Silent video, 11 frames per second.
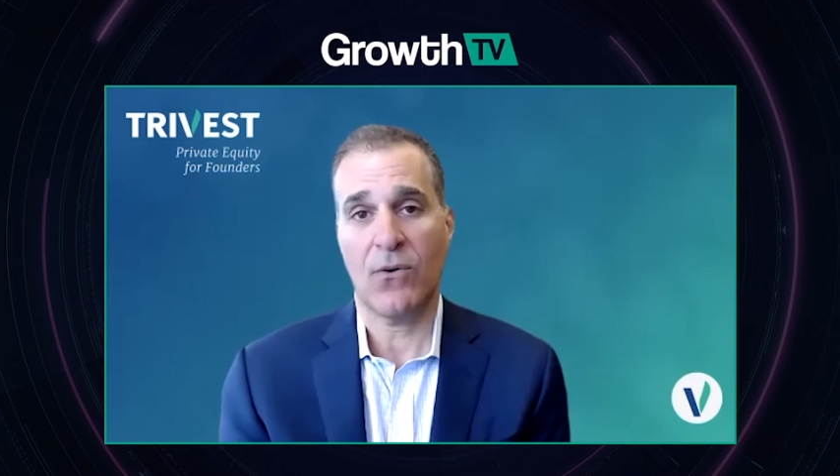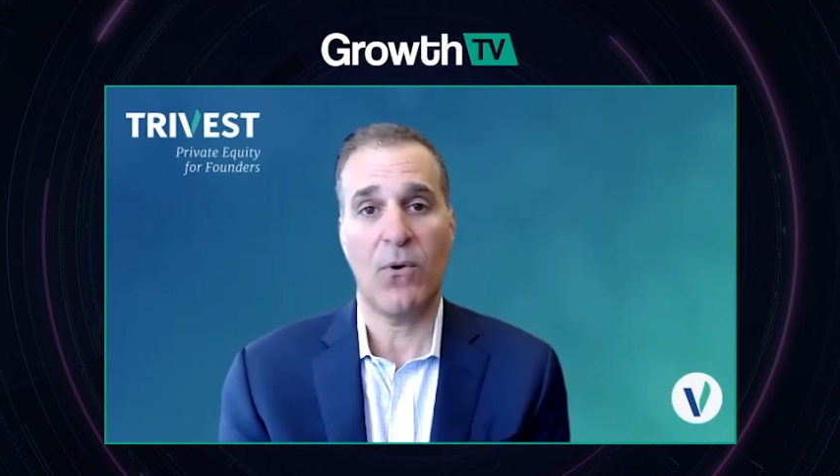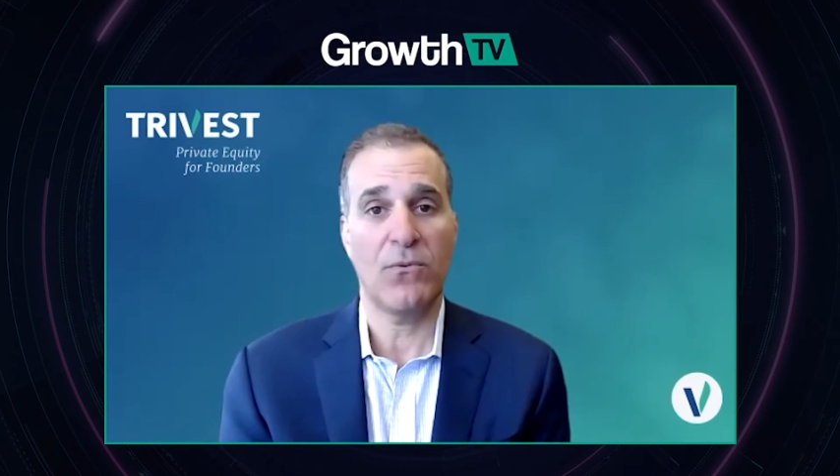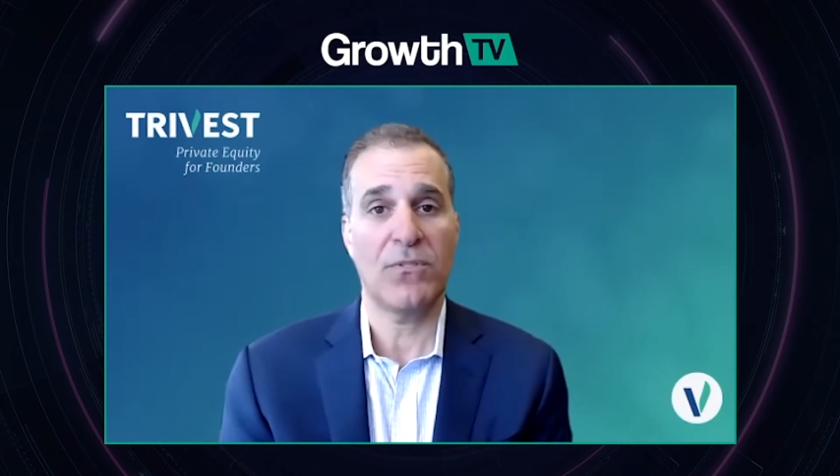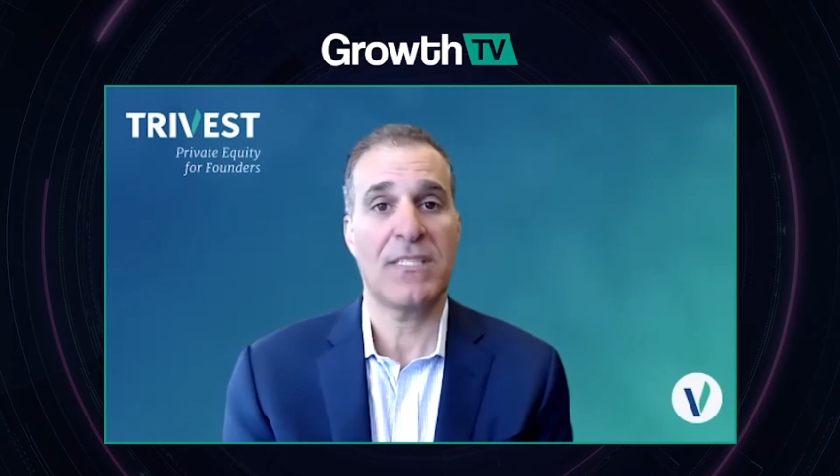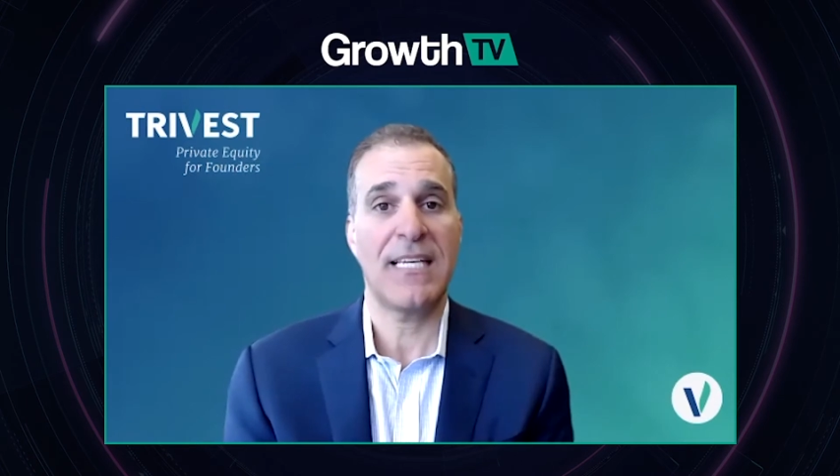
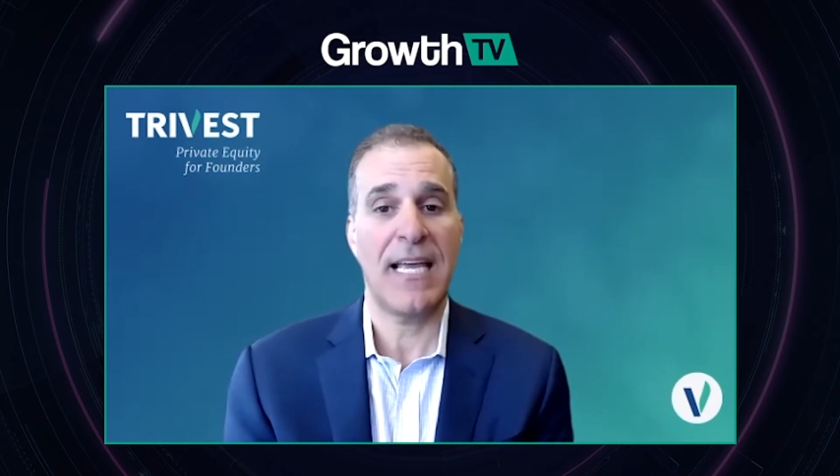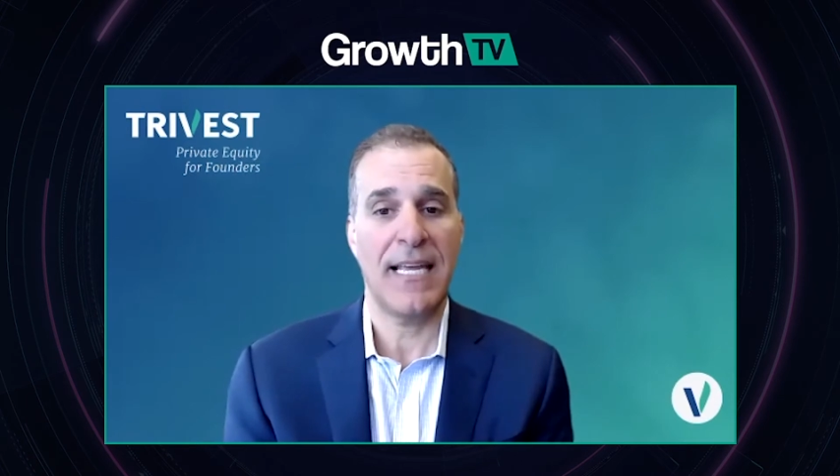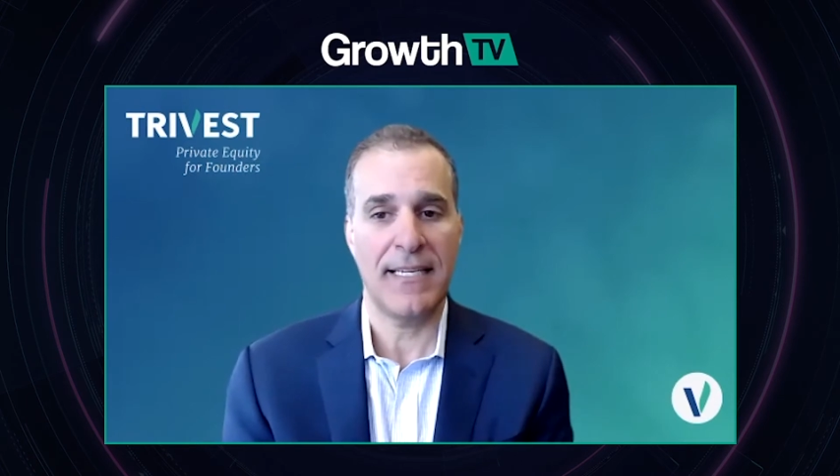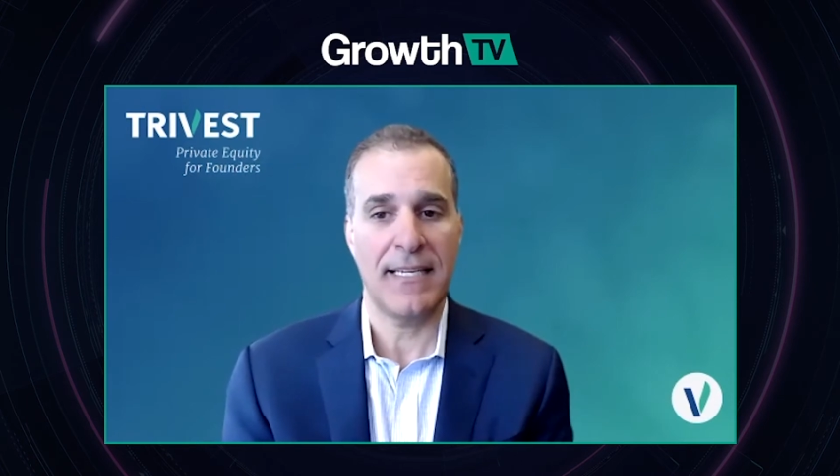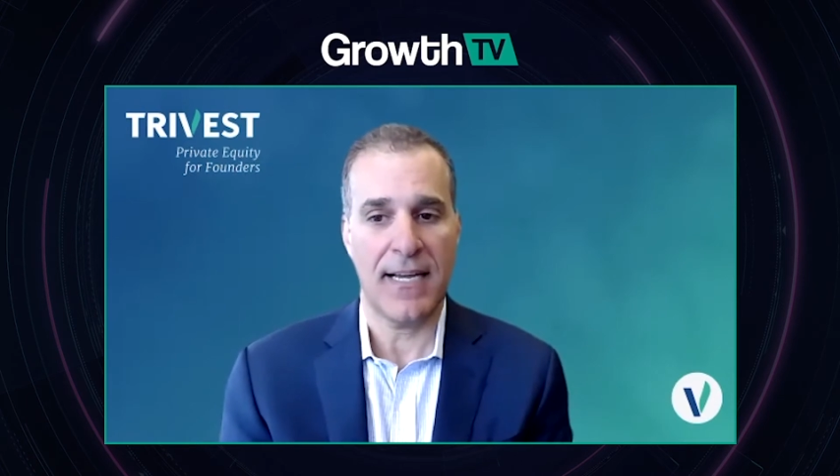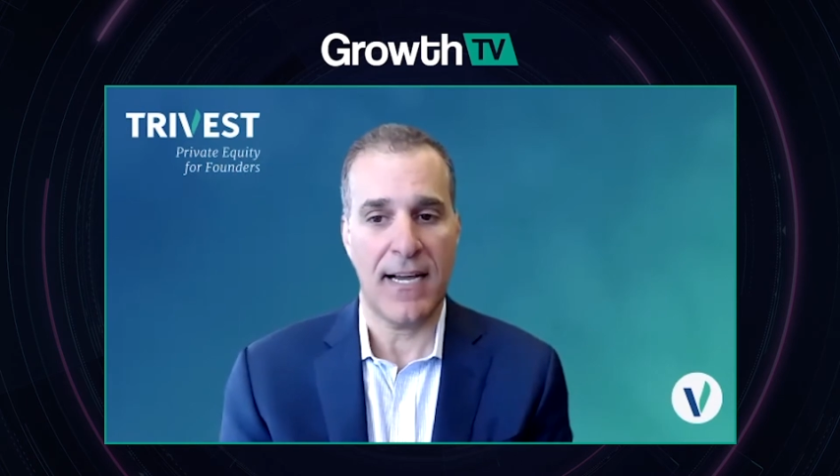quote, stay
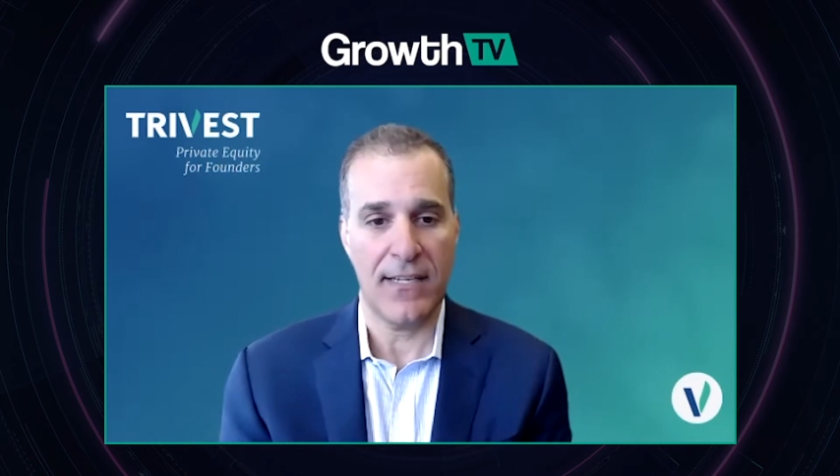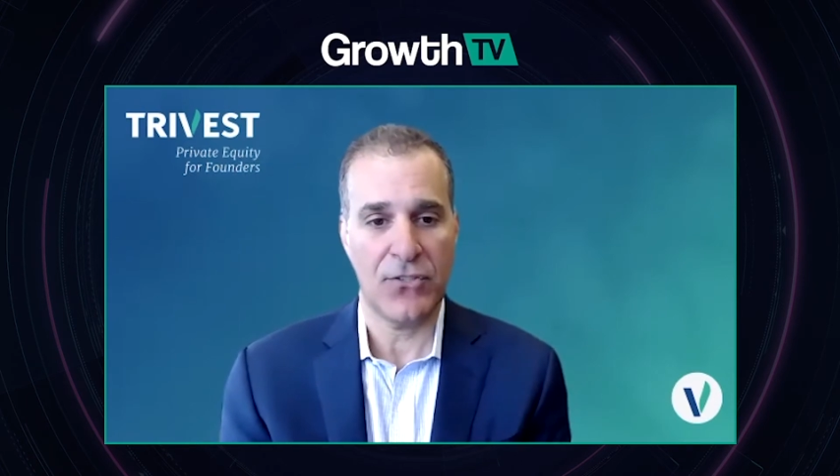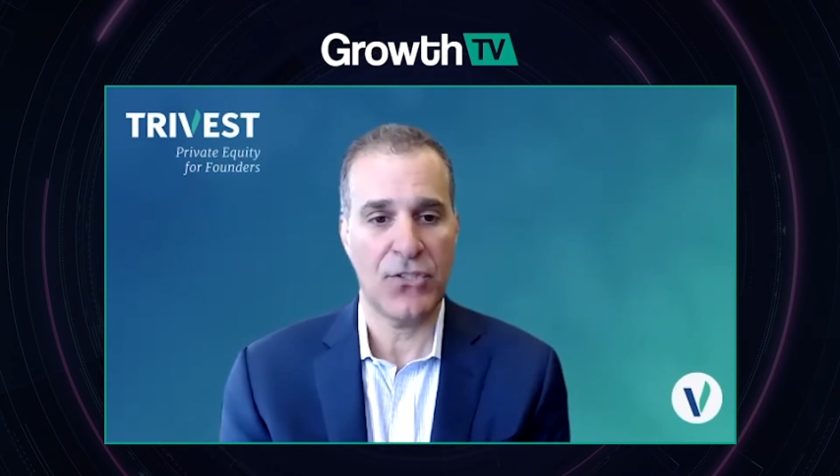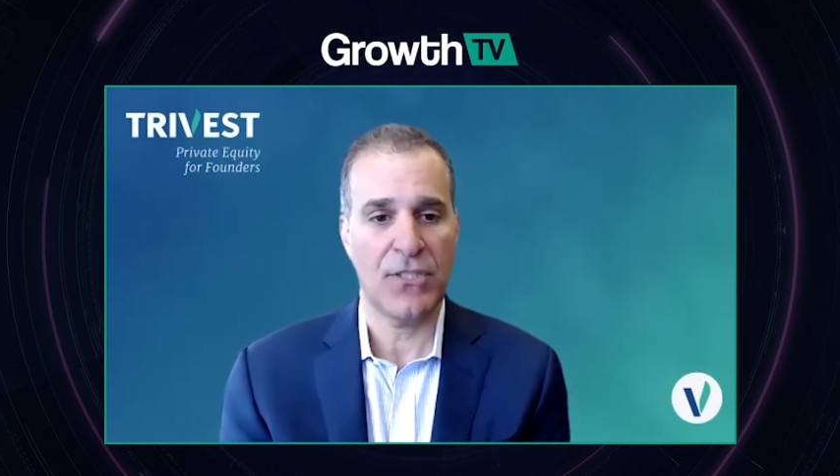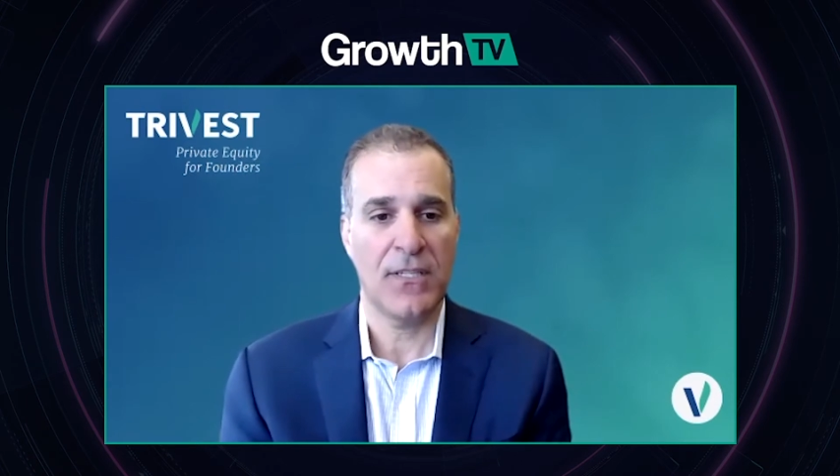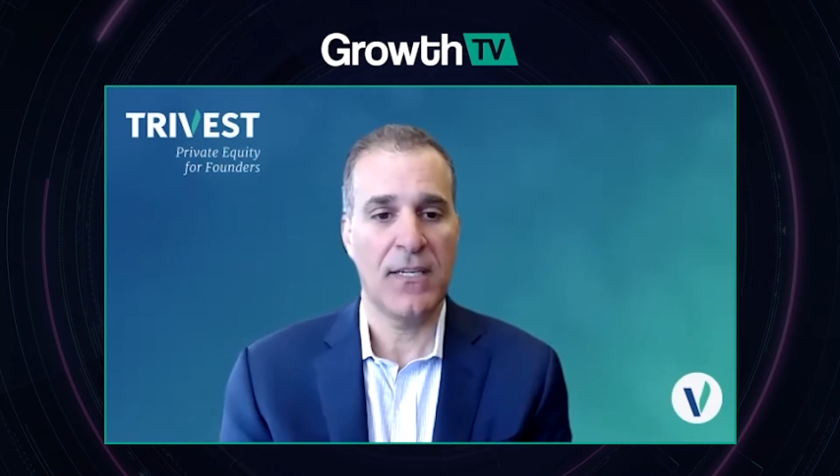in touch.